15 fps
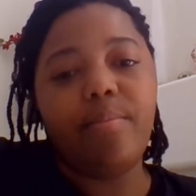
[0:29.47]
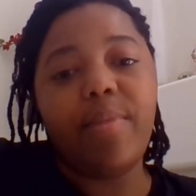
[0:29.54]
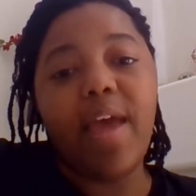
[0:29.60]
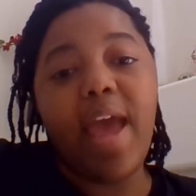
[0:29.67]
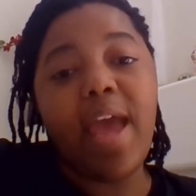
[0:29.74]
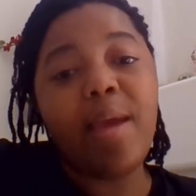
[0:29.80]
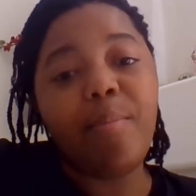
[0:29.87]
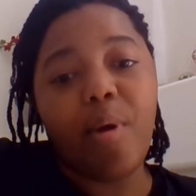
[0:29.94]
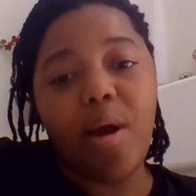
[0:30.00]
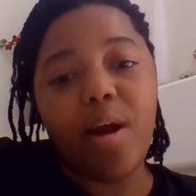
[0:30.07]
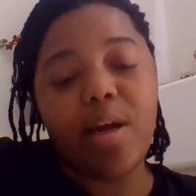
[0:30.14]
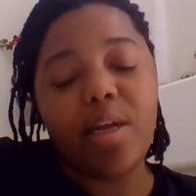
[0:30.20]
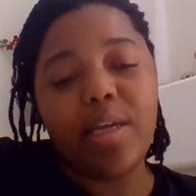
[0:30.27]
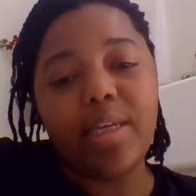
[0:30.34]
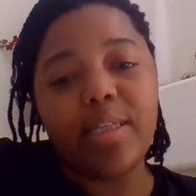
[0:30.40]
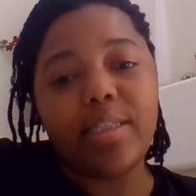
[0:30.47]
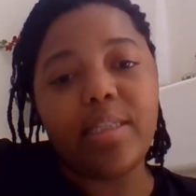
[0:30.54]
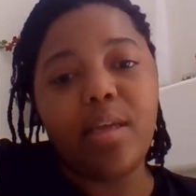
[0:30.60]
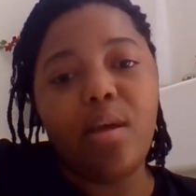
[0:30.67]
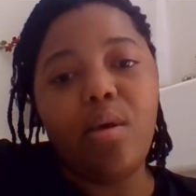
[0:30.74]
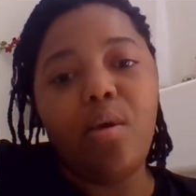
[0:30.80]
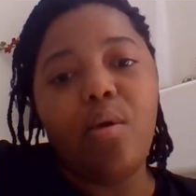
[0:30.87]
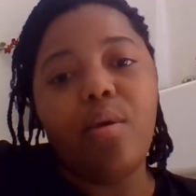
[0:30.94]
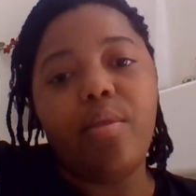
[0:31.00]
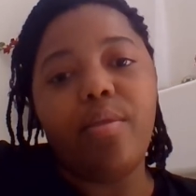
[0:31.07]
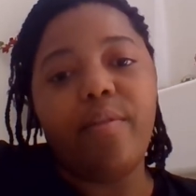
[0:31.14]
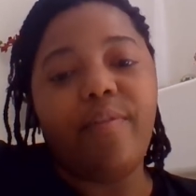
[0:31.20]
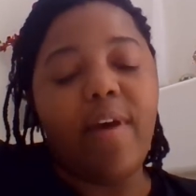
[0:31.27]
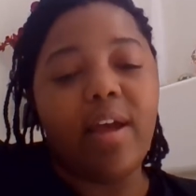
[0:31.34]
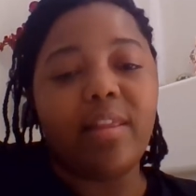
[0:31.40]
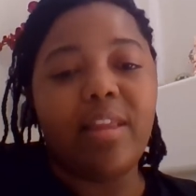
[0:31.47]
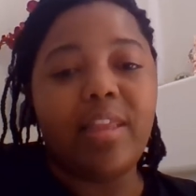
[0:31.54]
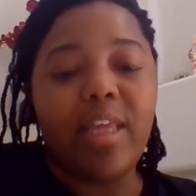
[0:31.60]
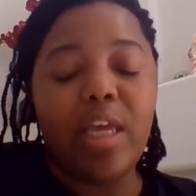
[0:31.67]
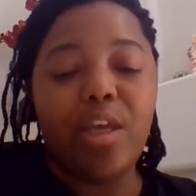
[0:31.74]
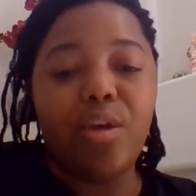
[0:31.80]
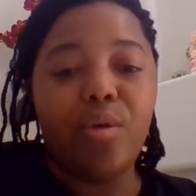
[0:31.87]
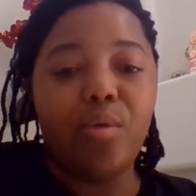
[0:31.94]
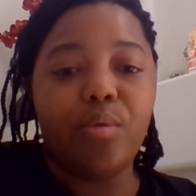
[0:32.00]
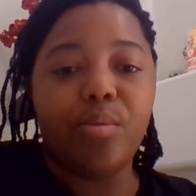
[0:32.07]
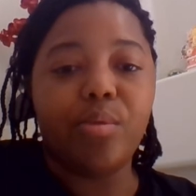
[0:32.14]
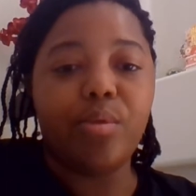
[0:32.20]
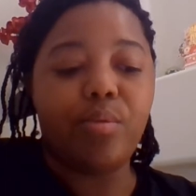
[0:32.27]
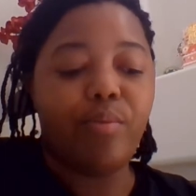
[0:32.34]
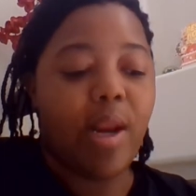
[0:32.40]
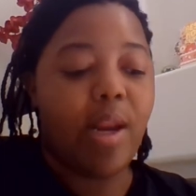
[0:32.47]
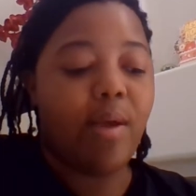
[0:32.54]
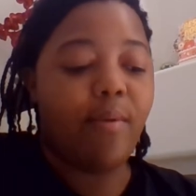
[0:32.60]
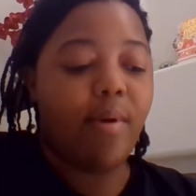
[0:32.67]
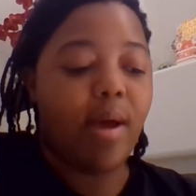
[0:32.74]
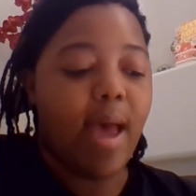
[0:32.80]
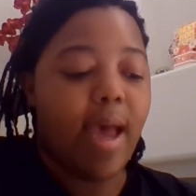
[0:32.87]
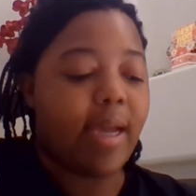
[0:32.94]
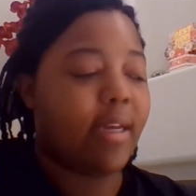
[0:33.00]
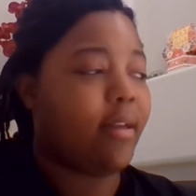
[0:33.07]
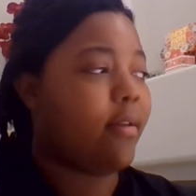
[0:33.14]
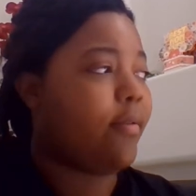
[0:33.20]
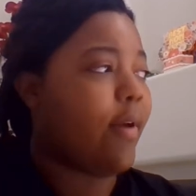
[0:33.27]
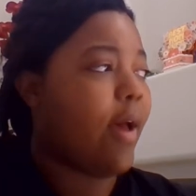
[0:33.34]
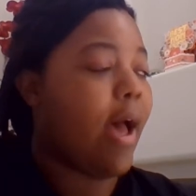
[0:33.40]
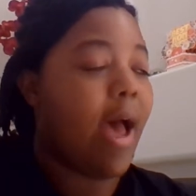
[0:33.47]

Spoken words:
the A part is the fact that they use radioactive